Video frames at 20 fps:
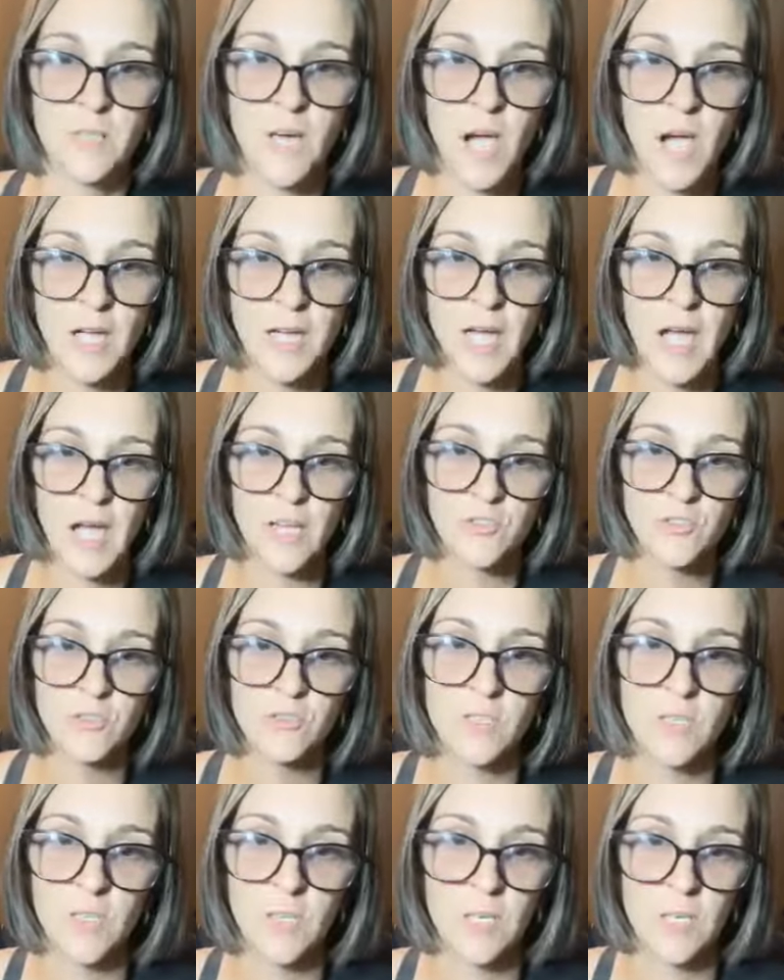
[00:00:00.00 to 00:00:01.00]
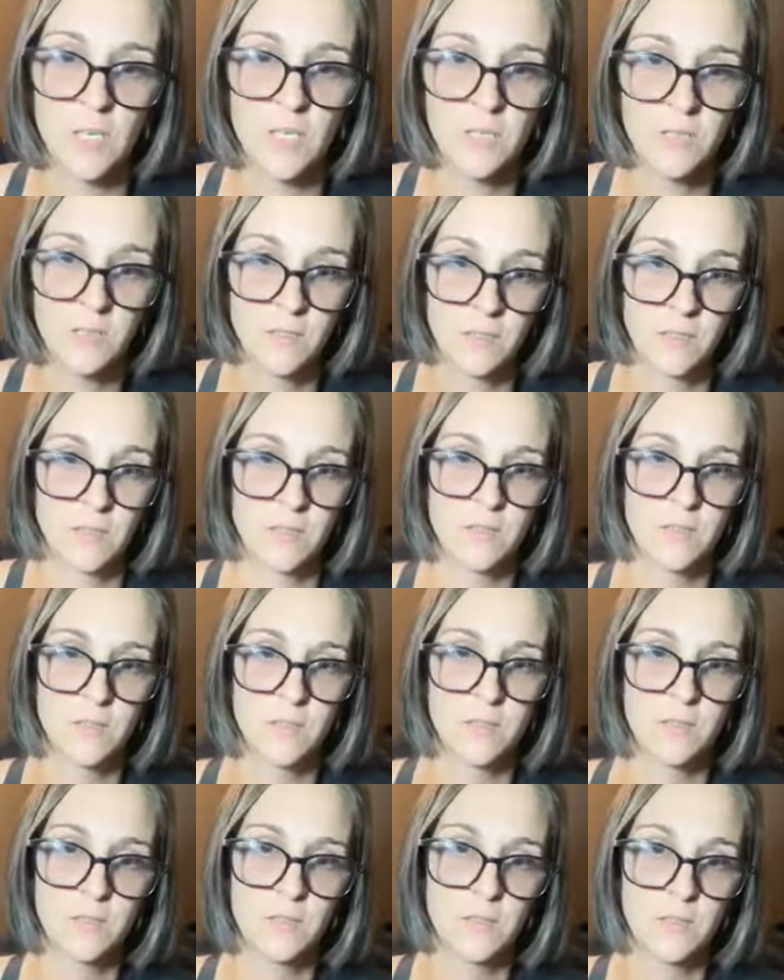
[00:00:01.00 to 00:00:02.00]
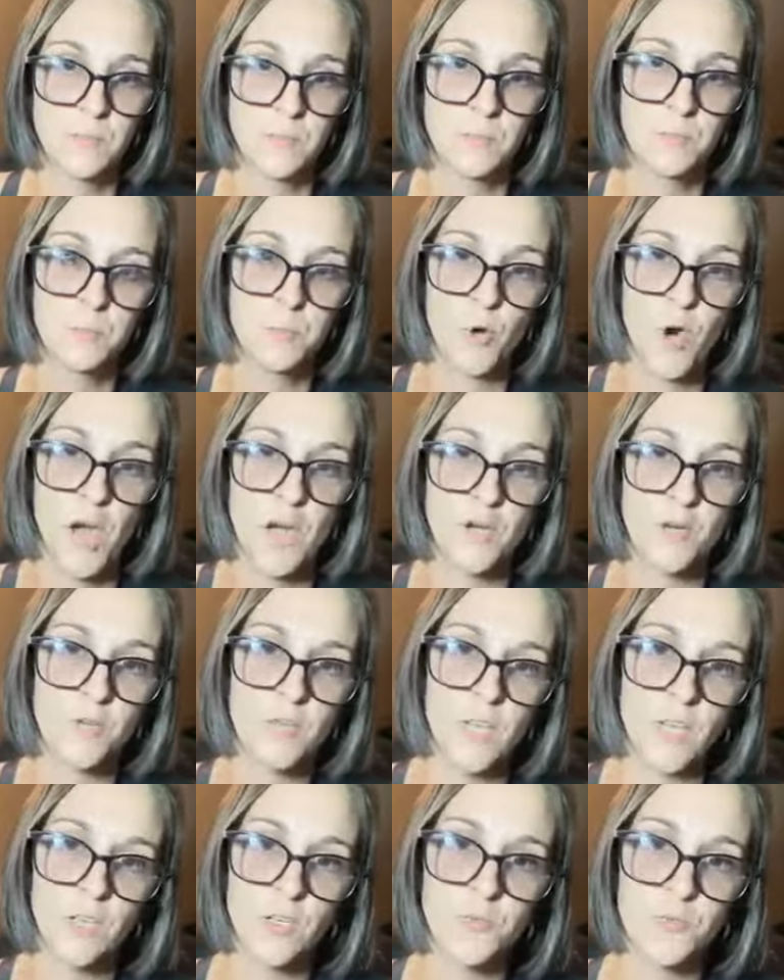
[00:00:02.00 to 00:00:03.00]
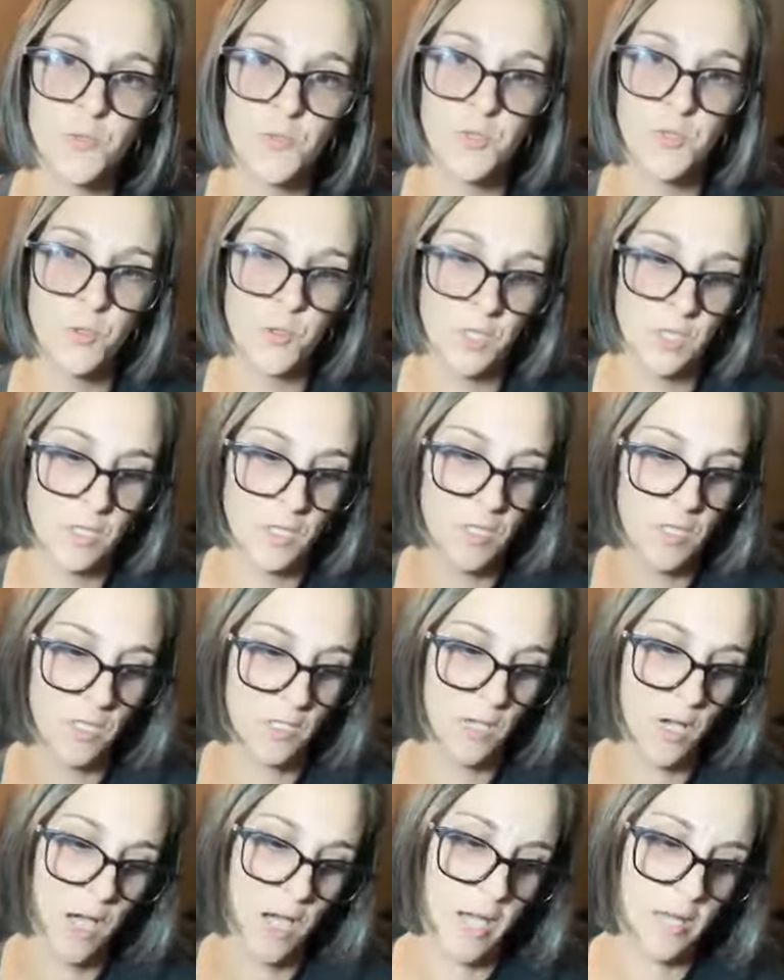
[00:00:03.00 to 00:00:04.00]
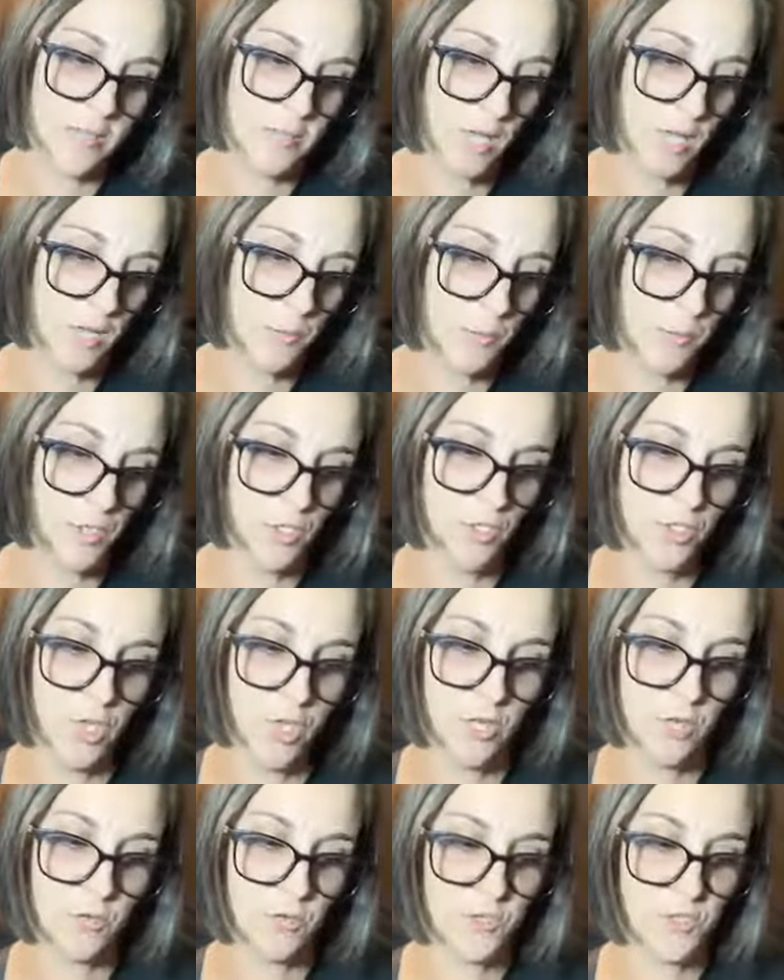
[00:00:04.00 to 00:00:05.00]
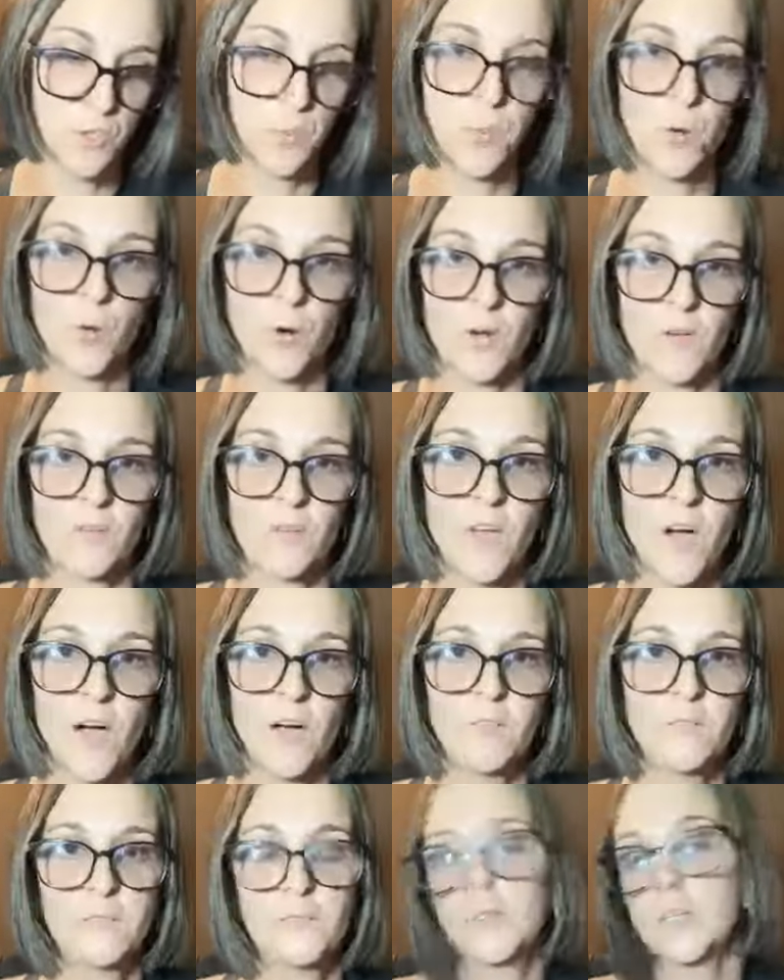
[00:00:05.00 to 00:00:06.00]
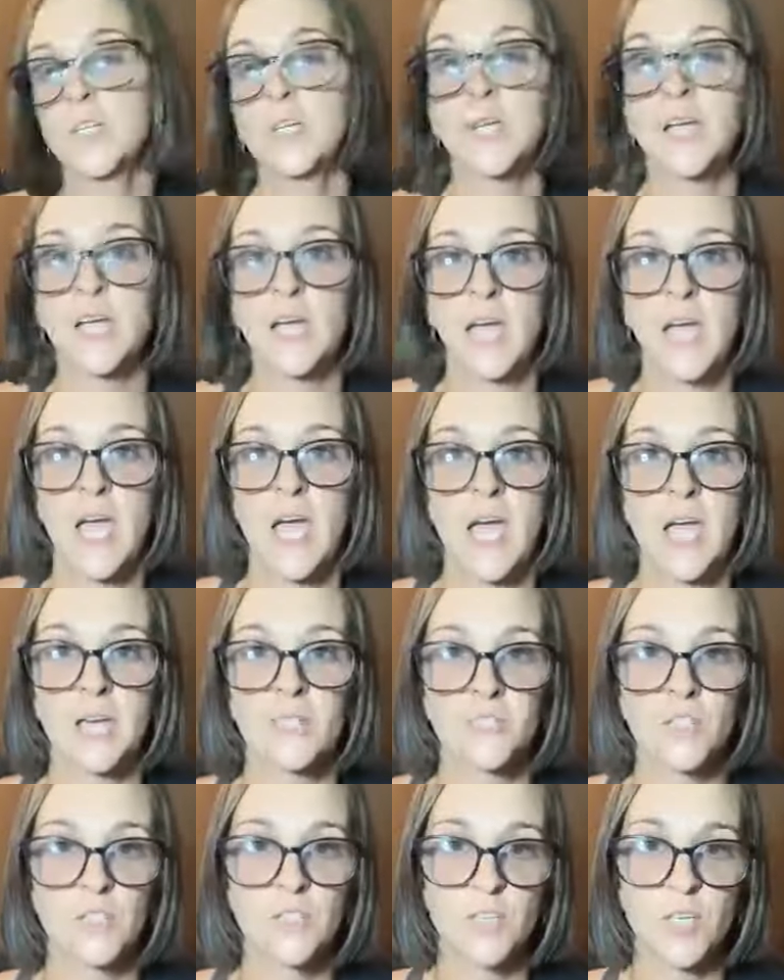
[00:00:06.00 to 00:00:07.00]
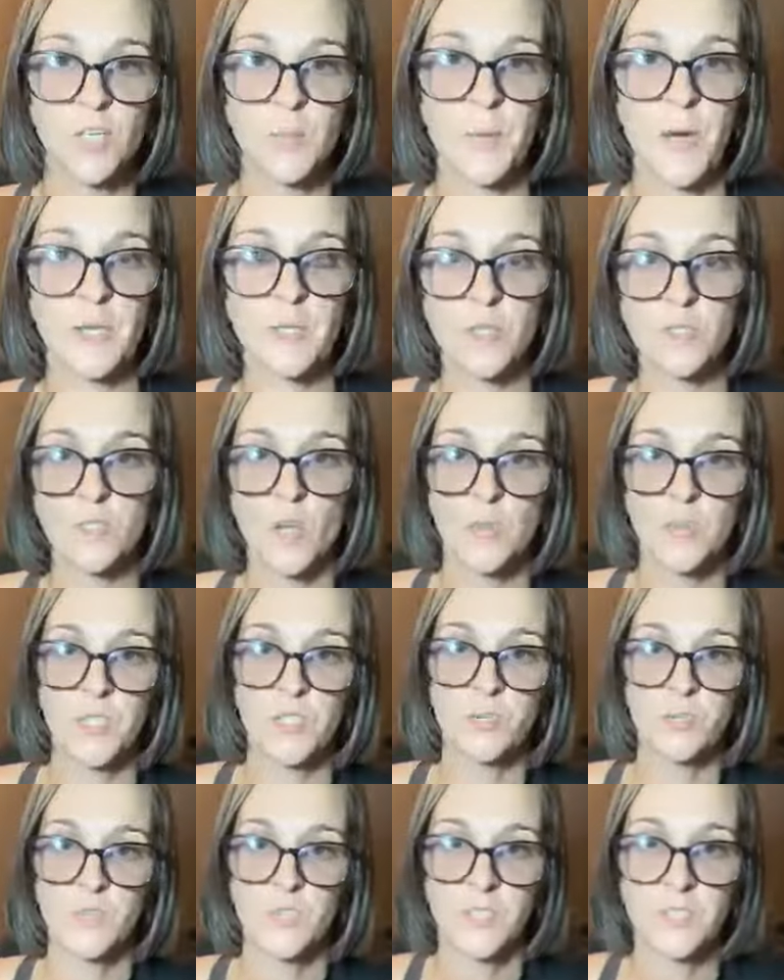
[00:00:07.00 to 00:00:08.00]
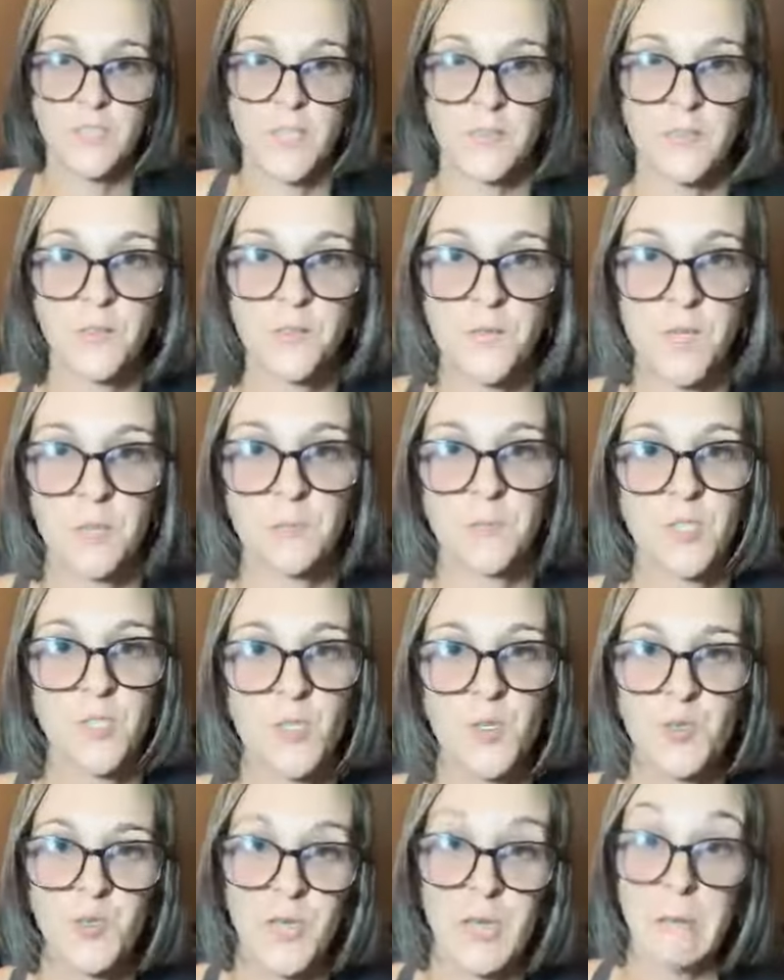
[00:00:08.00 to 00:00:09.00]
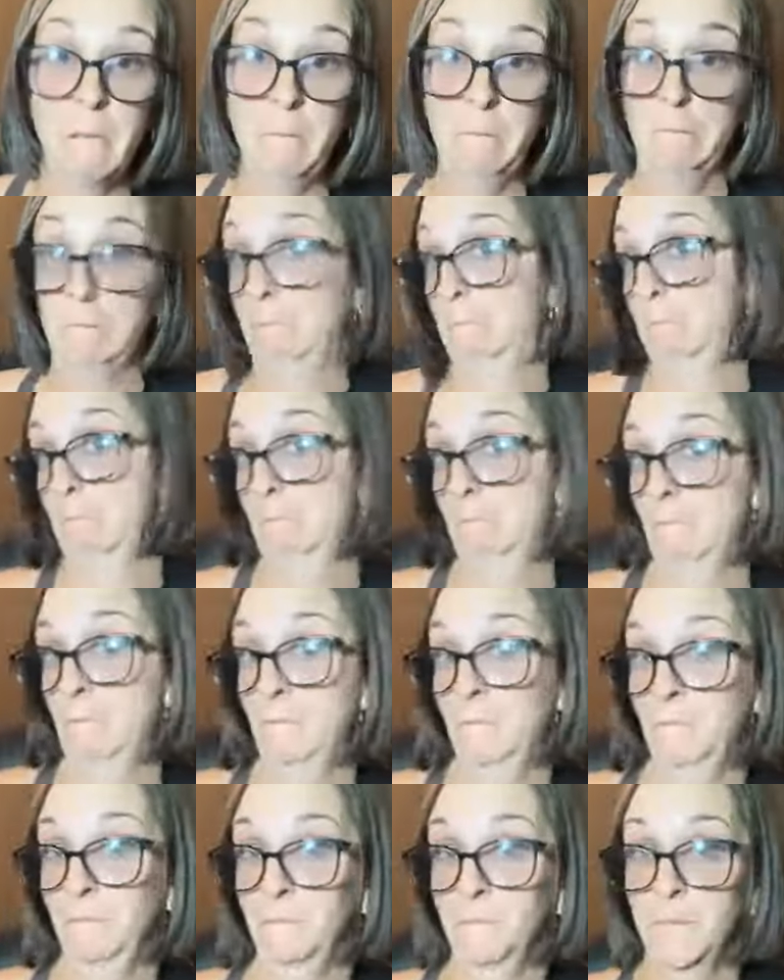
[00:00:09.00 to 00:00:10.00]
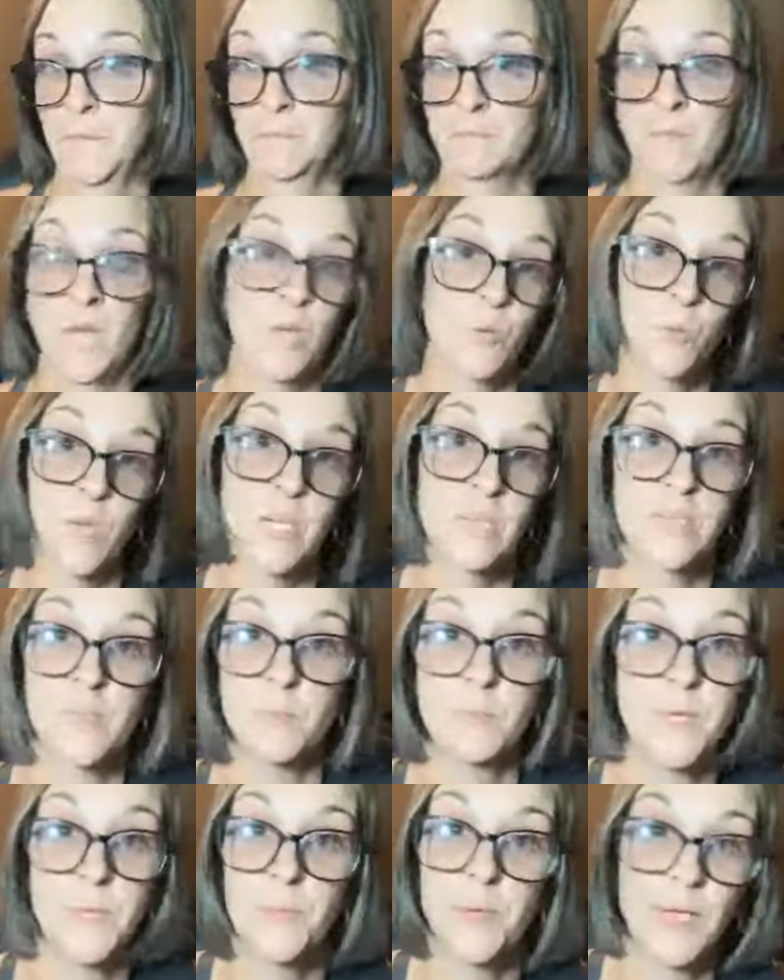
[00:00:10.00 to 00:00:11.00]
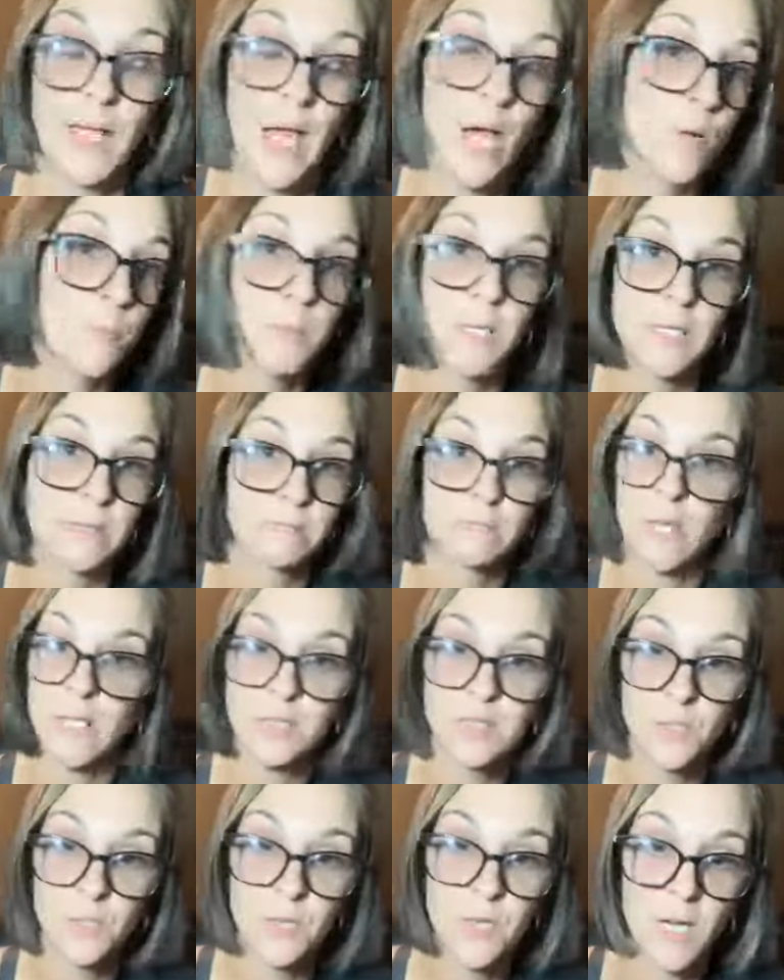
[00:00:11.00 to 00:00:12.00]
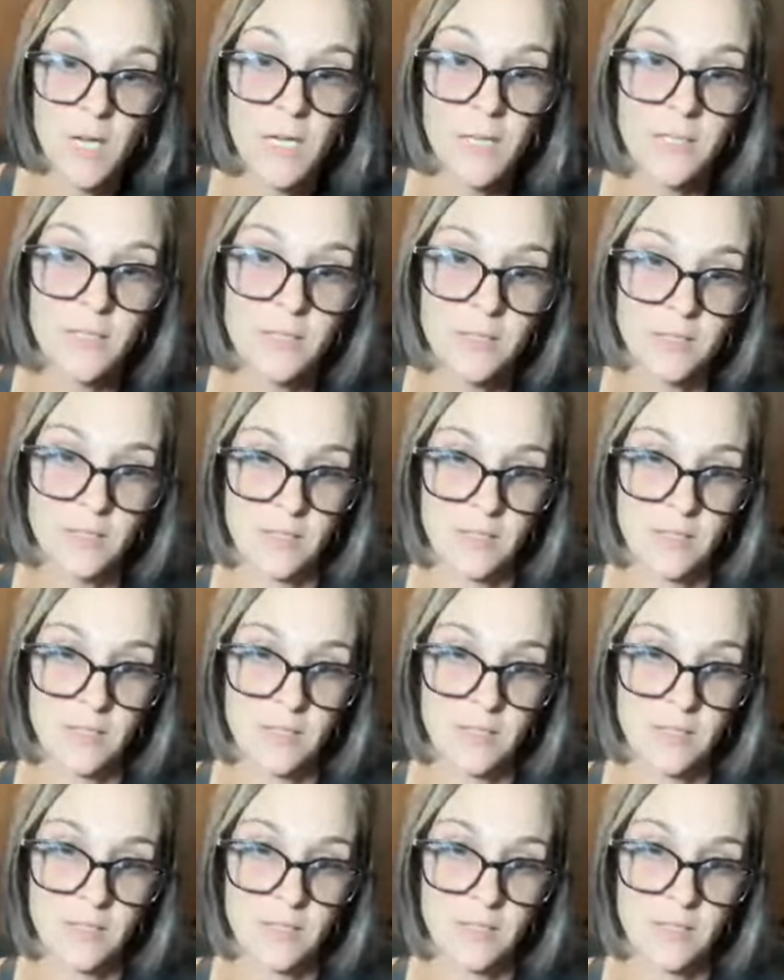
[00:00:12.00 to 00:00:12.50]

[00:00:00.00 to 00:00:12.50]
Hi, Ashley. Briar, thank you for tuning in, guys. I appreciate your support and love. And just so everybody knows, I'll be doing this at the family reunion. Might wig some people out, but that's okay.